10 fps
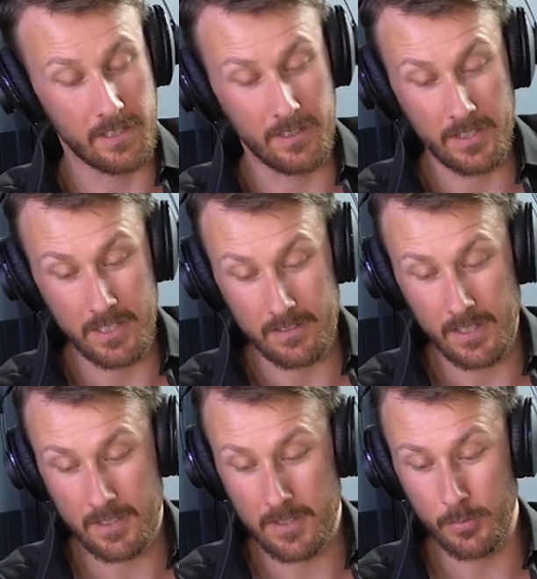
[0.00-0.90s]
And I think
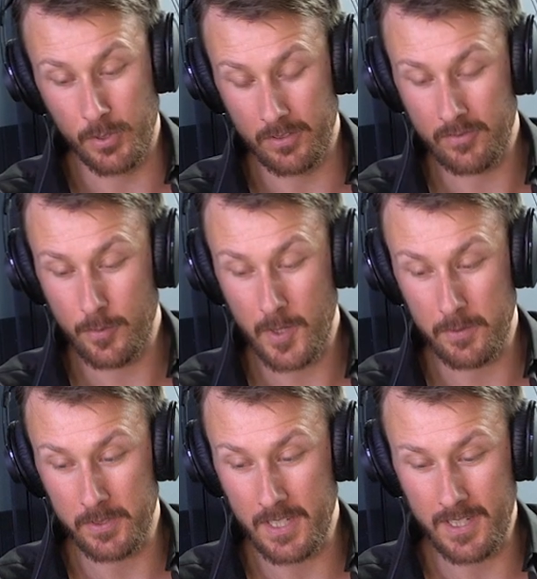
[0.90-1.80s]
that's important for
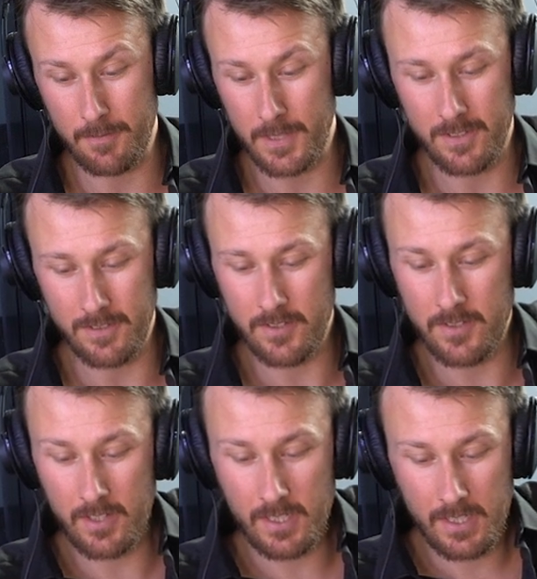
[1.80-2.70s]
people to hear, because
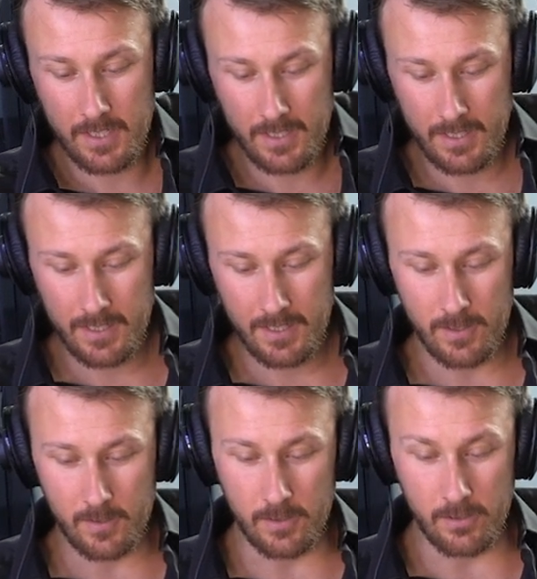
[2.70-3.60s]

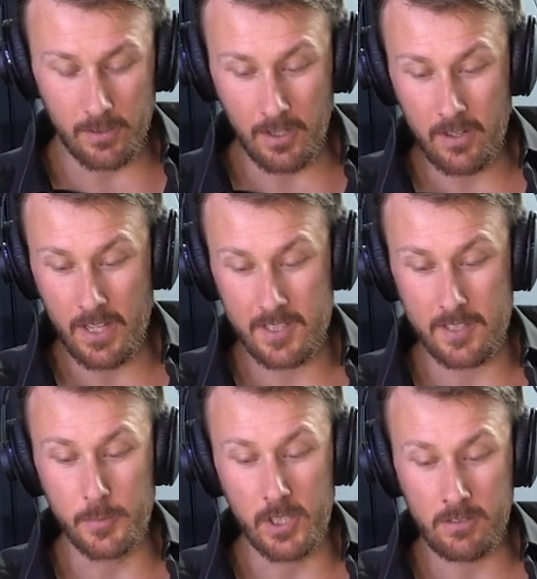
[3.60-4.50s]
although that's
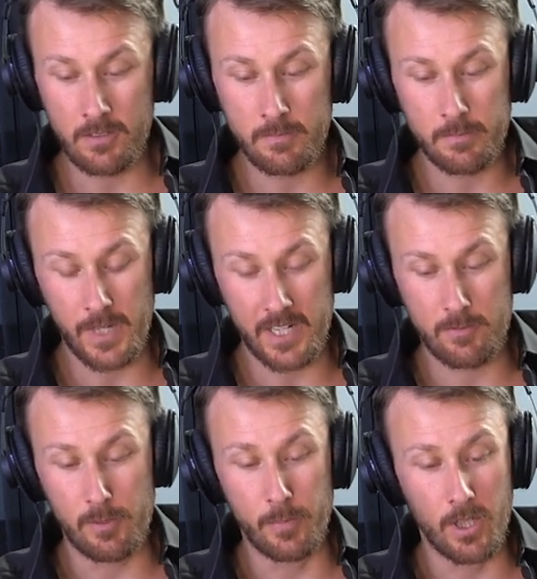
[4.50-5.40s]
your
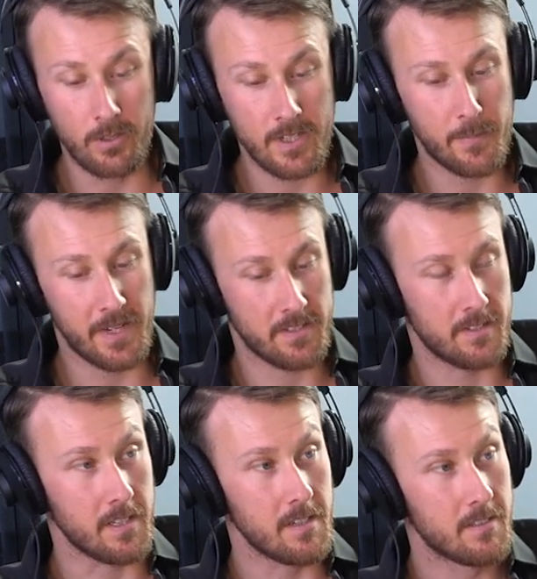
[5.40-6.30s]
maximum borrowing
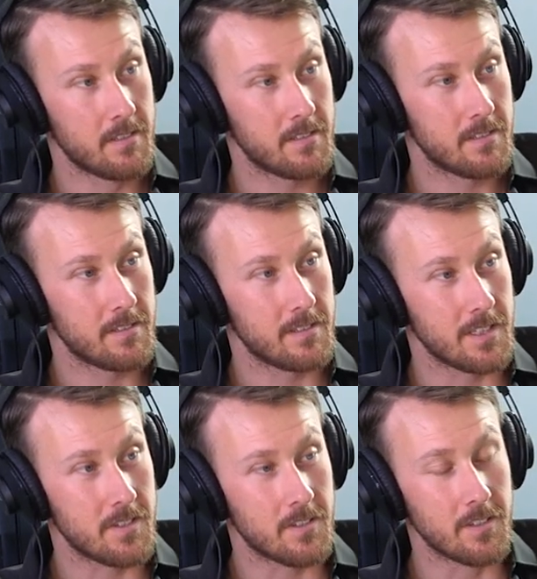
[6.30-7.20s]
capacity,
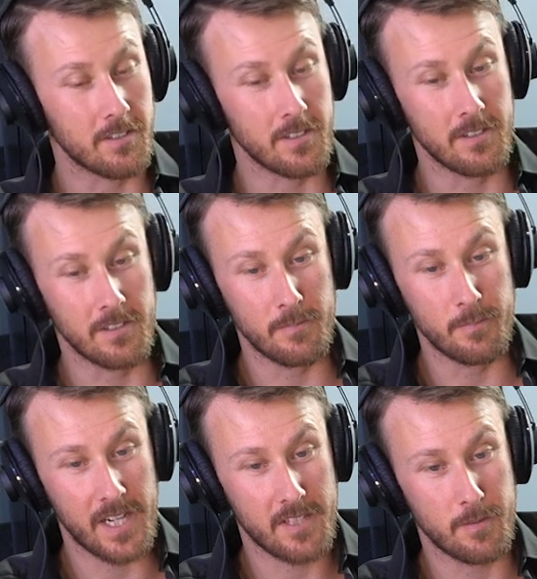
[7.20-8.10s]
it's not your
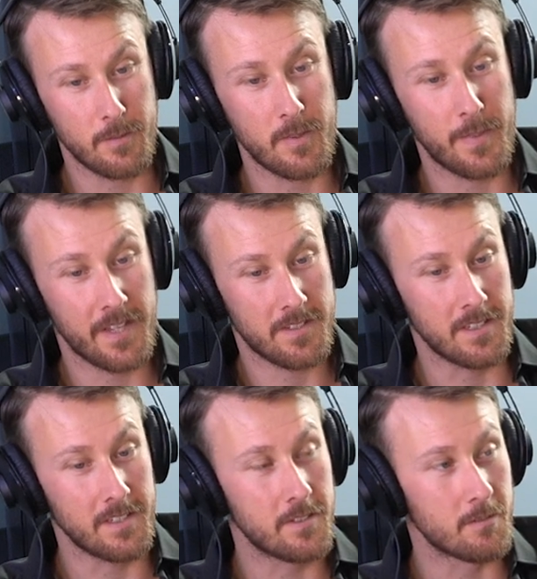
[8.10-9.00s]
maximum
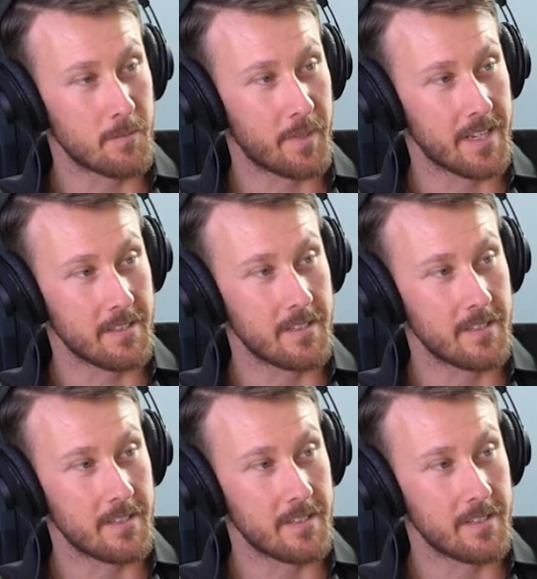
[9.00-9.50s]
capacity to repay the